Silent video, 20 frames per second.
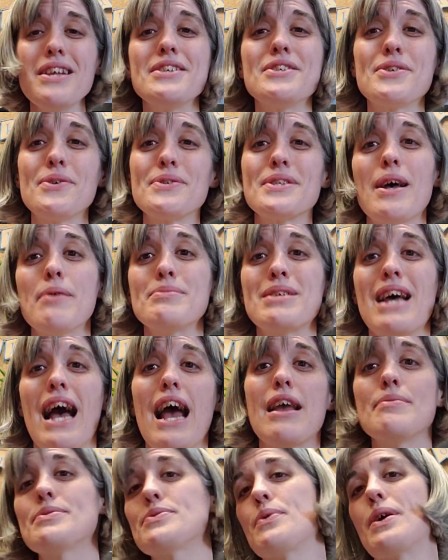So
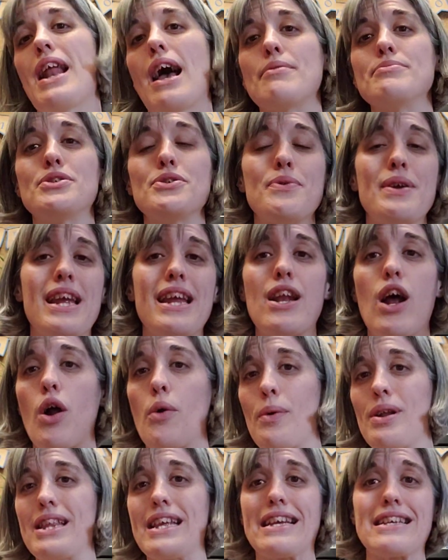sometimes when I'm doing a
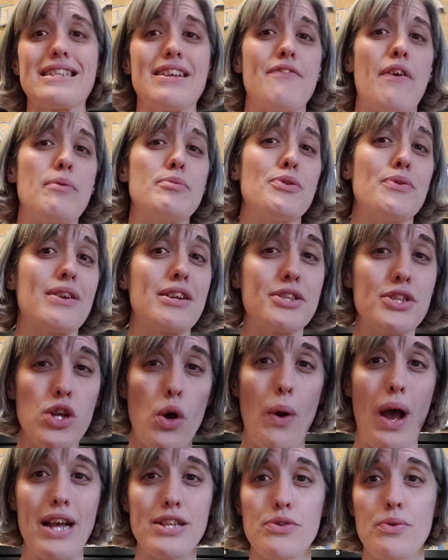release, if I'm doing a
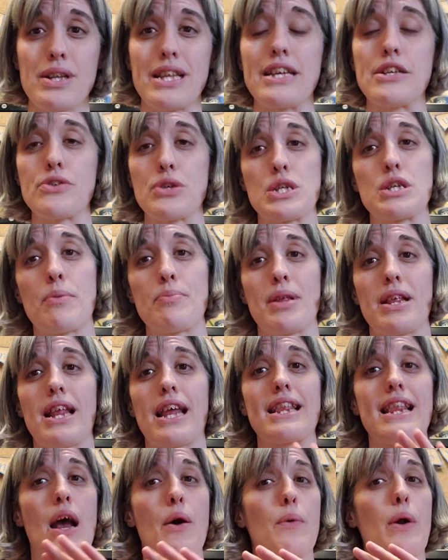psoas release or something
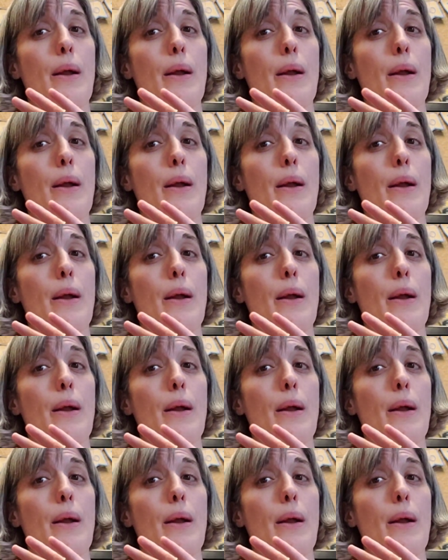like that,